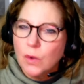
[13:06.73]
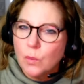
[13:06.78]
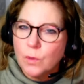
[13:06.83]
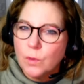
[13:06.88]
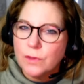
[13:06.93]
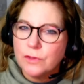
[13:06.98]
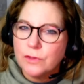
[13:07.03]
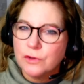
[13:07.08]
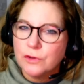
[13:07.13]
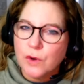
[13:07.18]

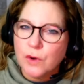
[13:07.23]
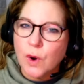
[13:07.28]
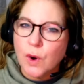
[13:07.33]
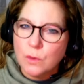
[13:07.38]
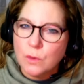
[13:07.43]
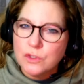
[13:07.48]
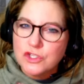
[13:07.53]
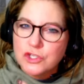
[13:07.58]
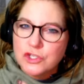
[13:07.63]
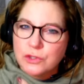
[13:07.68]
With your
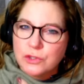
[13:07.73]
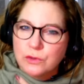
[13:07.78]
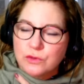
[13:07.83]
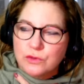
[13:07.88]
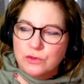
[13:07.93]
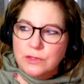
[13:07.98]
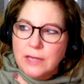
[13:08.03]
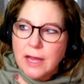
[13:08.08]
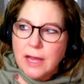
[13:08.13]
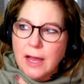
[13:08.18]
own
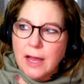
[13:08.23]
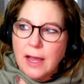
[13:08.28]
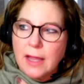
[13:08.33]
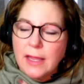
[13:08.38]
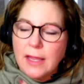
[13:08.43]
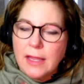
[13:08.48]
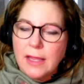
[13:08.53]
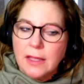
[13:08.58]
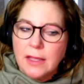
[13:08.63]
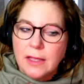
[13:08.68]
children,
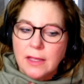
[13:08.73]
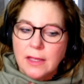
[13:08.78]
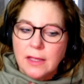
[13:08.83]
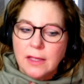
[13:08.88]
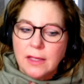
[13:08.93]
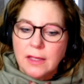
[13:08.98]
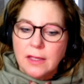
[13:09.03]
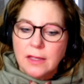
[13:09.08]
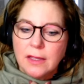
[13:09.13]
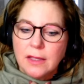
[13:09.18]
I
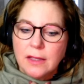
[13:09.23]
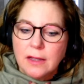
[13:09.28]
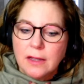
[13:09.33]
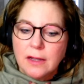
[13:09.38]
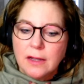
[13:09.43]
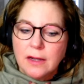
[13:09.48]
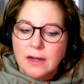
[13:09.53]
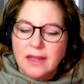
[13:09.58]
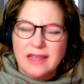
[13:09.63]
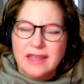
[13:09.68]

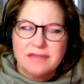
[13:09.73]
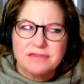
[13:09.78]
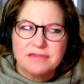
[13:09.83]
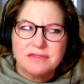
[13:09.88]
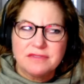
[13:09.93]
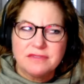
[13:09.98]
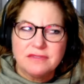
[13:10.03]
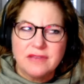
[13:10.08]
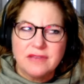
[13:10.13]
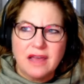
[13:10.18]
have
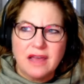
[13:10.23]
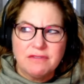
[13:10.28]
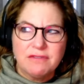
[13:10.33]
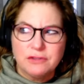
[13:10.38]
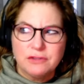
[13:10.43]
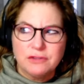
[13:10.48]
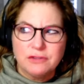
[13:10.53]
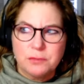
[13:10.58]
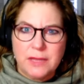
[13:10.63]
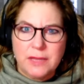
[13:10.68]

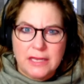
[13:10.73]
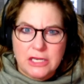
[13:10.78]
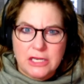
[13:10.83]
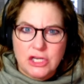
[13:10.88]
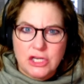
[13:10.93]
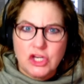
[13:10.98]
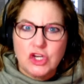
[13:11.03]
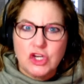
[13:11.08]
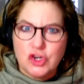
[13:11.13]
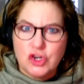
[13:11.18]
never
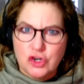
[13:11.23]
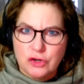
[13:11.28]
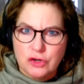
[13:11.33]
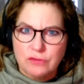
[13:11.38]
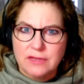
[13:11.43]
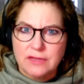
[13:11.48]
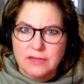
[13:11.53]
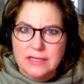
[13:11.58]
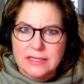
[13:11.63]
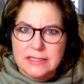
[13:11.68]
been
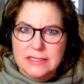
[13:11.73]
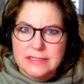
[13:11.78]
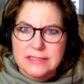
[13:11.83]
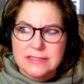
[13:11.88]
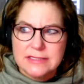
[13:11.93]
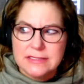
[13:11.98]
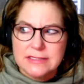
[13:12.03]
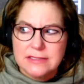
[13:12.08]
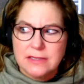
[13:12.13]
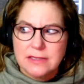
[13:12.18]

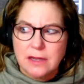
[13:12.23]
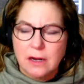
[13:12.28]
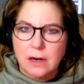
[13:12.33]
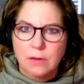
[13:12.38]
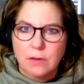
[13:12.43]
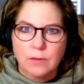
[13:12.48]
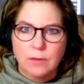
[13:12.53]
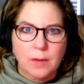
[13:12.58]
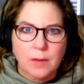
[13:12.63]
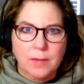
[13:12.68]
nervous
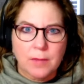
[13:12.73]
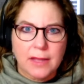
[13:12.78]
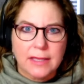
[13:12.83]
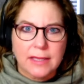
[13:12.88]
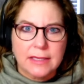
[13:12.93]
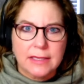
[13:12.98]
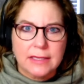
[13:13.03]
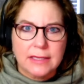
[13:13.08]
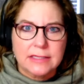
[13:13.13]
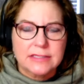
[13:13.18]
around my
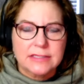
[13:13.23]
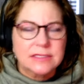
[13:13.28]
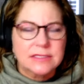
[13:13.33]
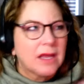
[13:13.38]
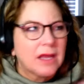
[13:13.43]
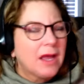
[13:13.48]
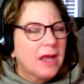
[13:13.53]
kids.